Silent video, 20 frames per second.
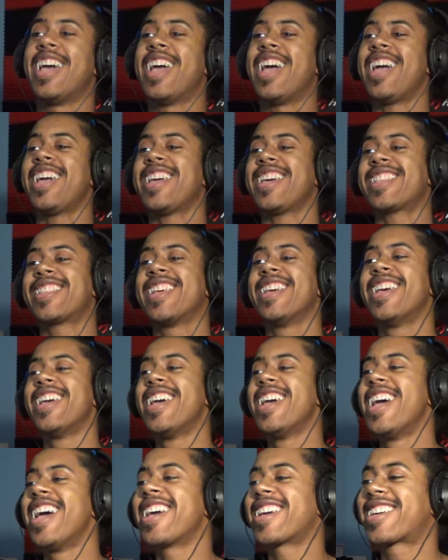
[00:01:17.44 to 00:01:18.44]

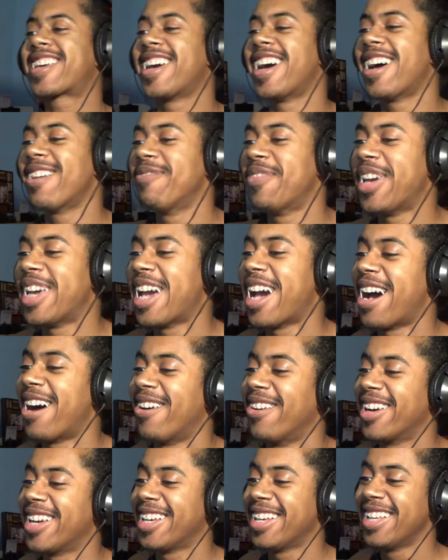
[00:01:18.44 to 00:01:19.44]
it, cut me
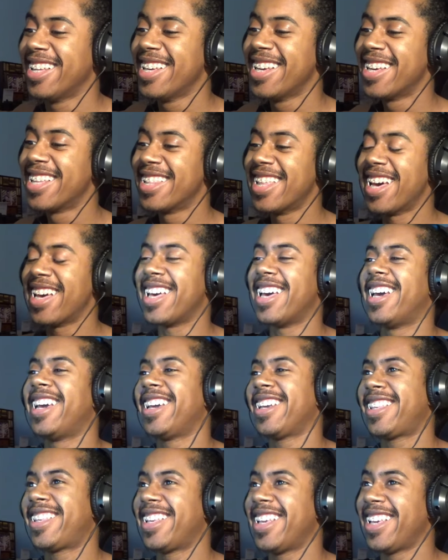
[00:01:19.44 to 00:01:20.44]
out.
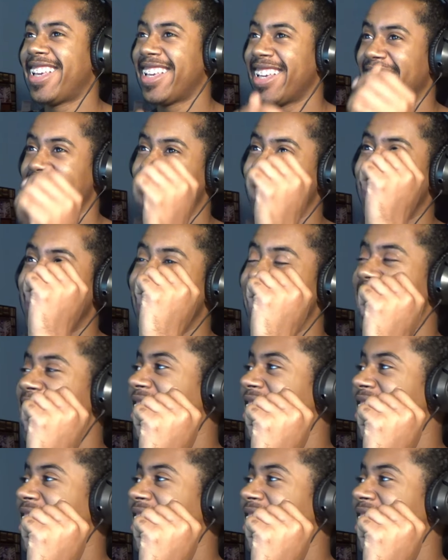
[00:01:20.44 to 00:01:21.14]
game.